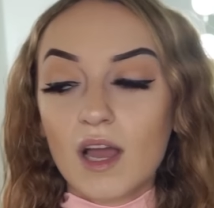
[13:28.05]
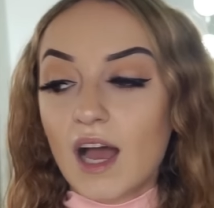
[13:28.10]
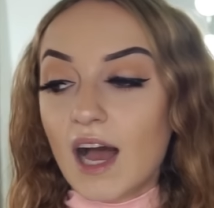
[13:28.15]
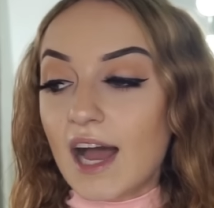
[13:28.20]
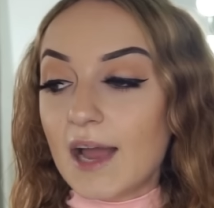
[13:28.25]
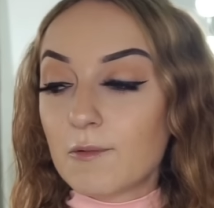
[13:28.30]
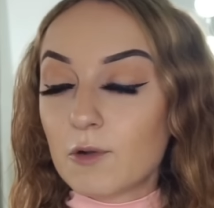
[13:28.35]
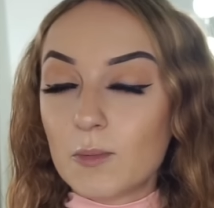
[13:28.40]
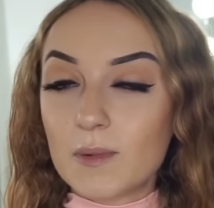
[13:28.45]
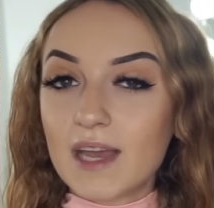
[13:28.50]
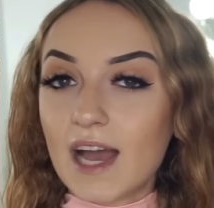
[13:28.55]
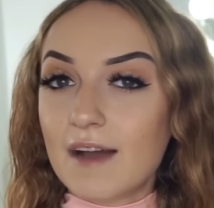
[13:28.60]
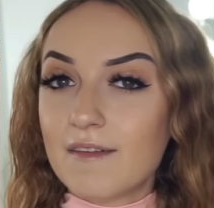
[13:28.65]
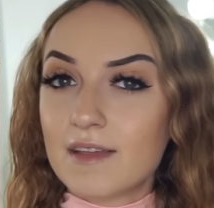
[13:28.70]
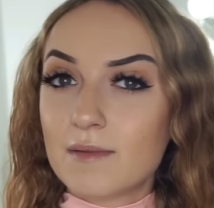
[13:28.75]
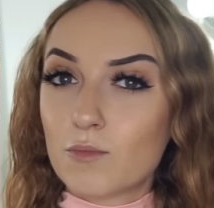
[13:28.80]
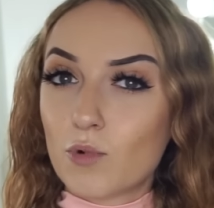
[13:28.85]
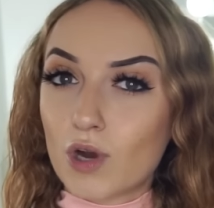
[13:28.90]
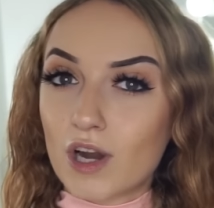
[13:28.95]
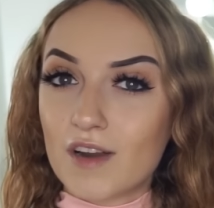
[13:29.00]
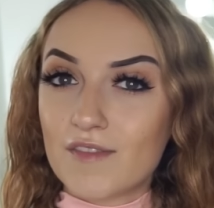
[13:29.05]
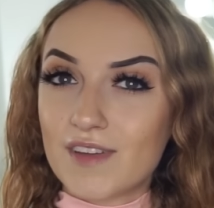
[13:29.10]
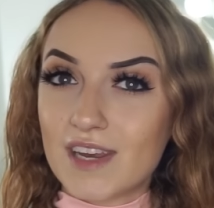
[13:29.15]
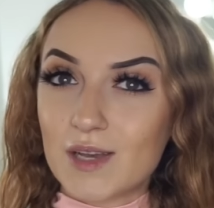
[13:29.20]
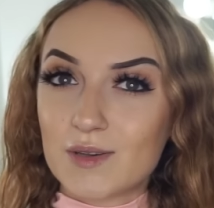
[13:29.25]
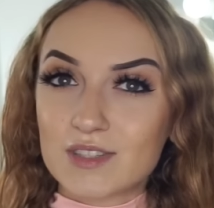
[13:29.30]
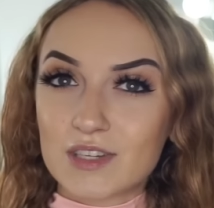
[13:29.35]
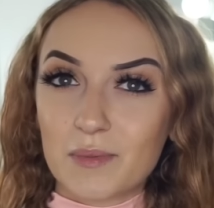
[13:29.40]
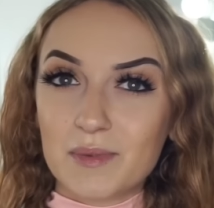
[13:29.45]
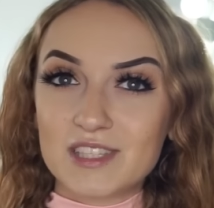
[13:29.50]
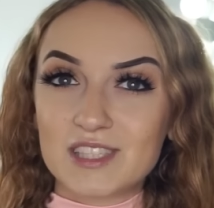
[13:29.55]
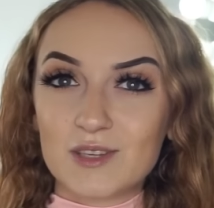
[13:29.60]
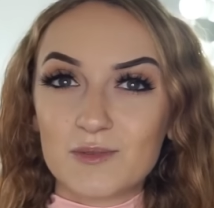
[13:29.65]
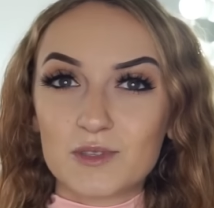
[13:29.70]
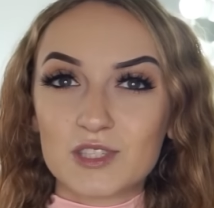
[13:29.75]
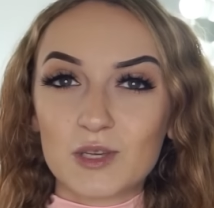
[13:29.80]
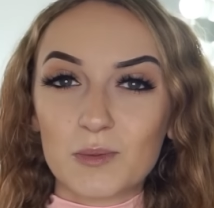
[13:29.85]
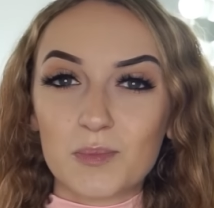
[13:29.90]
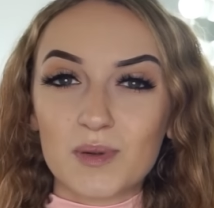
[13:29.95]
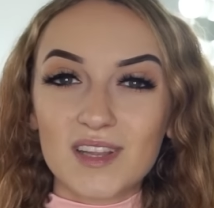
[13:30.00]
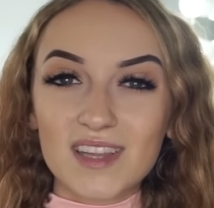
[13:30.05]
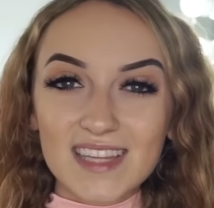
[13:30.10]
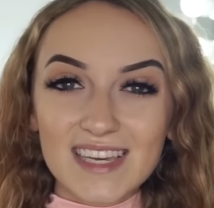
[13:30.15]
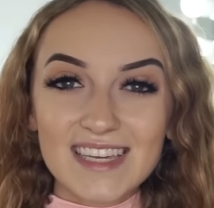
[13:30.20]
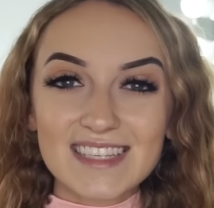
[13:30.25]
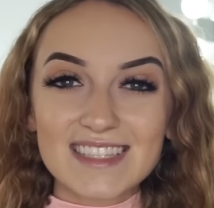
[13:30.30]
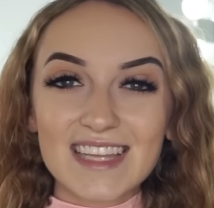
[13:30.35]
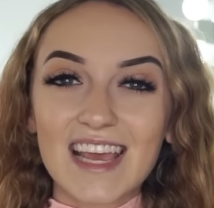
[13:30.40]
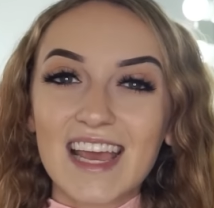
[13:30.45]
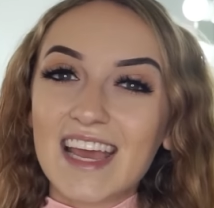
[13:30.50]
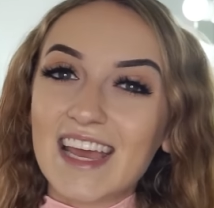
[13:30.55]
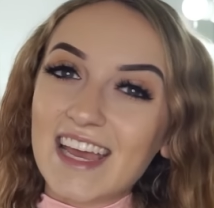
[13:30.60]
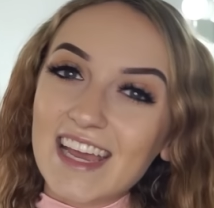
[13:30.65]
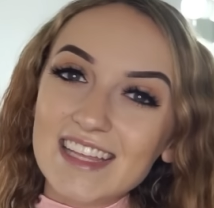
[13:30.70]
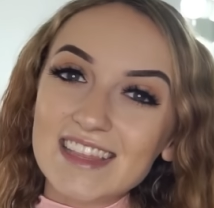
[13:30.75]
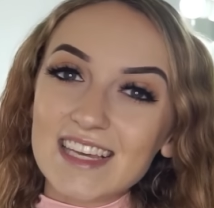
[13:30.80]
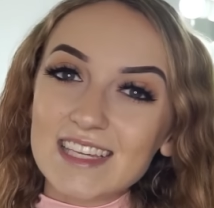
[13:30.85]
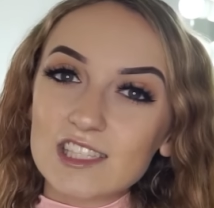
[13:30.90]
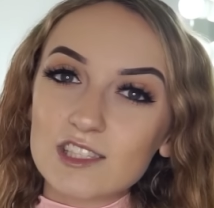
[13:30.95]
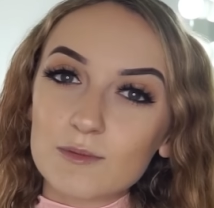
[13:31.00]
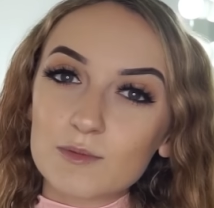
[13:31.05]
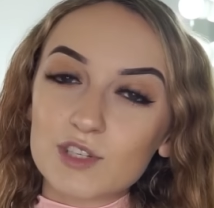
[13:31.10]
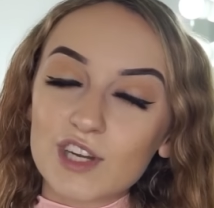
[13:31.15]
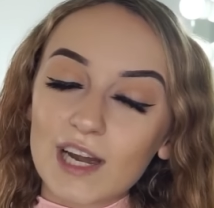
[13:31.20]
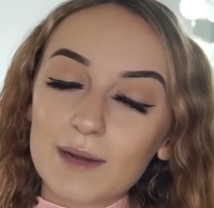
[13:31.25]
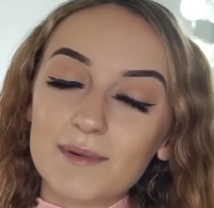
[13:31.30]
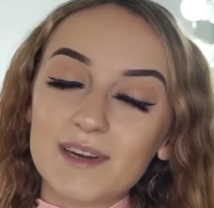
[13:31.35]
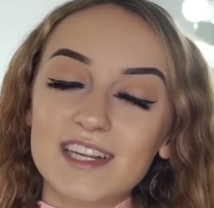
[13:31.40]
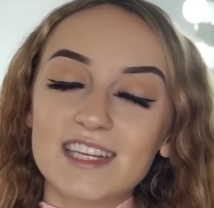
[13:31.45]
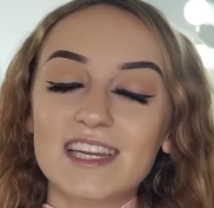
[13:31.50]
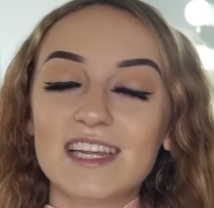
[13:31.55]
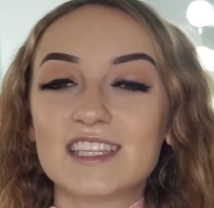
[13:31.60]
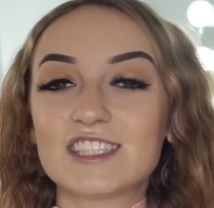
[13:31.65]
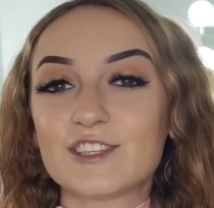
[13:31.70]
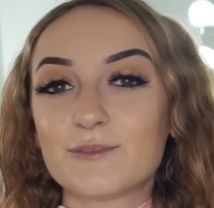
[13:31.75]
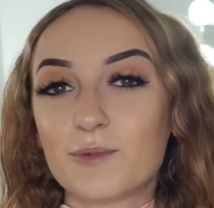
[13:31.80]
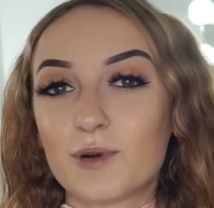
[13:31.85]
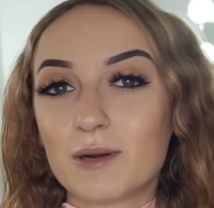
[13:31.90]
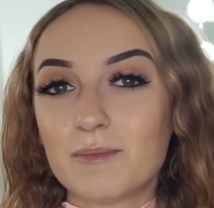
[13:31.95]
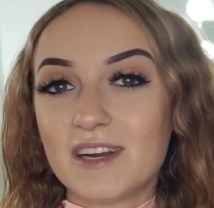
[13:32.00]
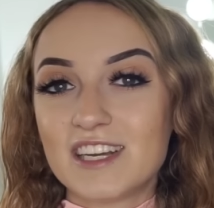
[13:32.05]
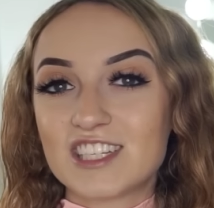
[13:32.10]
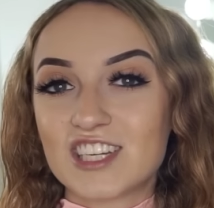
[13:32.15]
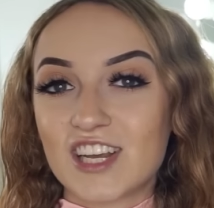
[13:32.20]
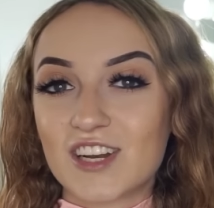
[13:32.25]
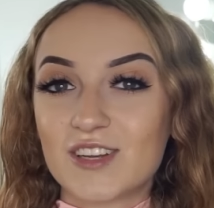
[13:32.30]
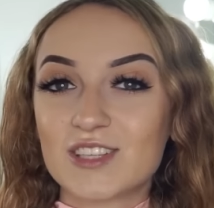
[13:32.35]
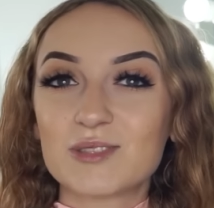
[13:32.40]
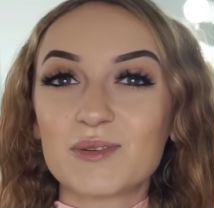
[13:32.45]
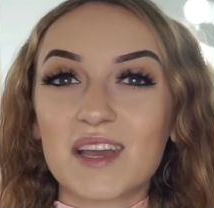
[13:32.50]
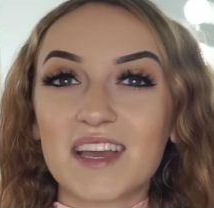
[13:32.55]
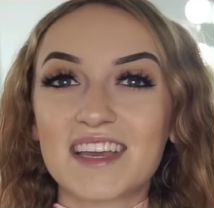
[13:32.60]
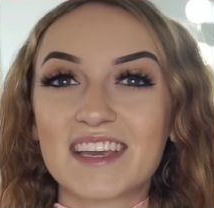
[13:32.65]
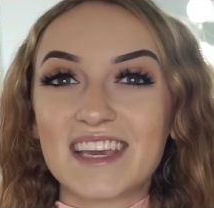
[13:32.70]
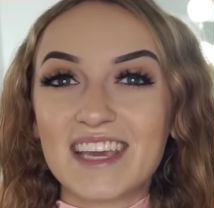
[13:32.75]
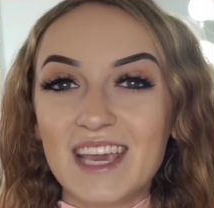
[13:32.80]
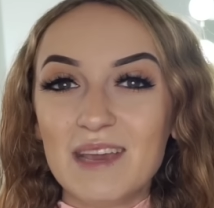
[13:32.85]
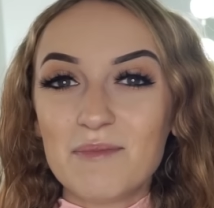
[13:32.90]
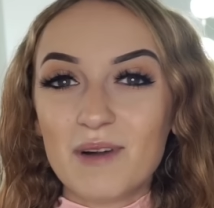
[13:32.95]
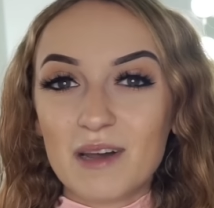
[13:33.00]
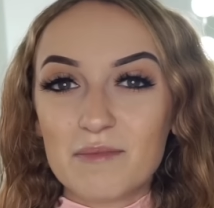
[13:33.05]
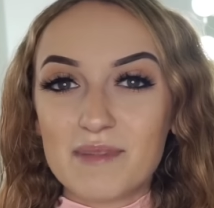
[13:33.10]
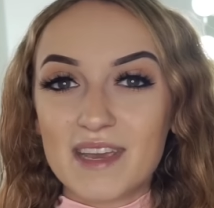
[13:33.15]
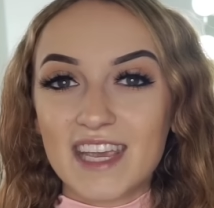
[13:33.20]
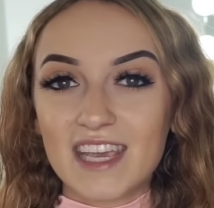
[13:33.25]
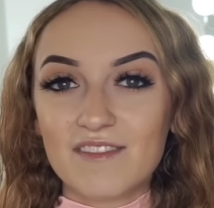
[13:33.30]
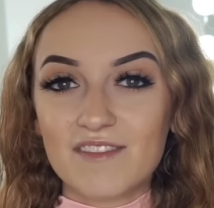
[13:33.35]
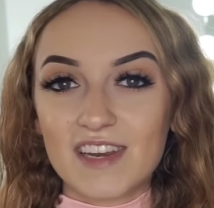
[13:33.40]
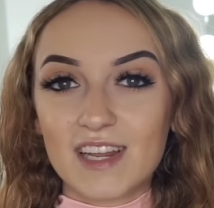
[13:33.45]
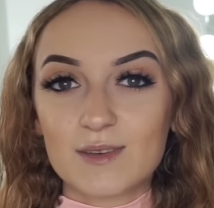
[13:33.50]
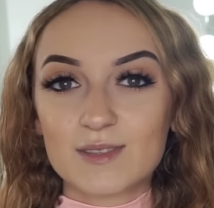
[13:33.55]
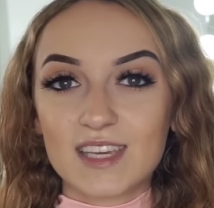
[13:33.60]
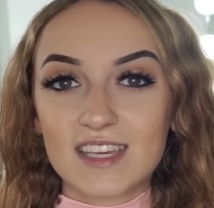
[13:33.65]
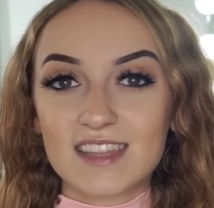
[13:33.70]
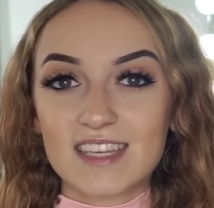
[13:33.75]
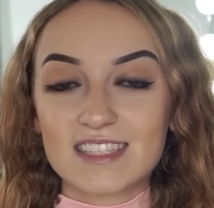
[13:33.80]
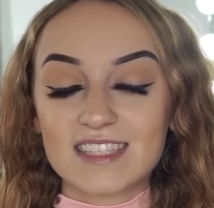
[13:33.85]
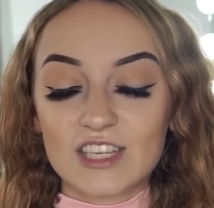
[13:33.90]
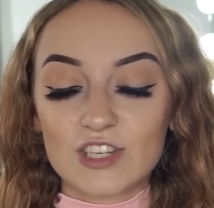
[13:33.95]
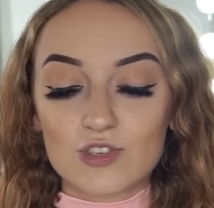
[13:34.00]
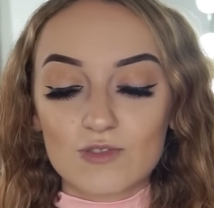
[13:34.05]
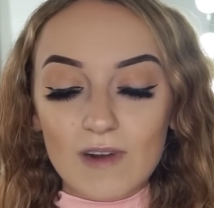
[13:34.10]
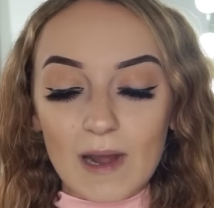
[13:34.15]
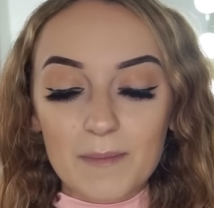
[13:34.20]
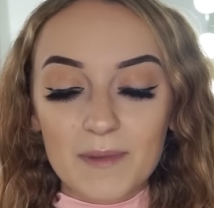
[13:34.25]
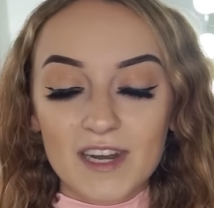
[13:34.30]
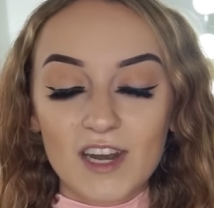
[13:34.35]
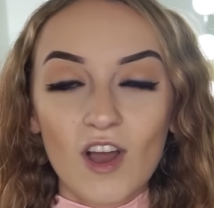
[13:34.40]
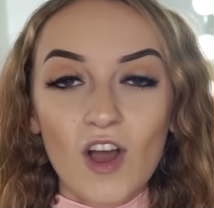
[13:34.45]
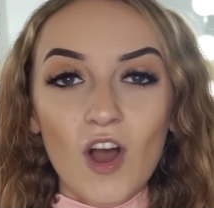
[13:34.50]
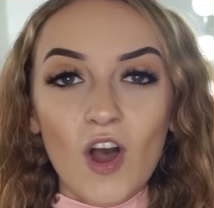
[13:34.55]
I will be having more videos coming soon, so please hit that subscribe button and support my channel so I can keep on making videos like this and dropping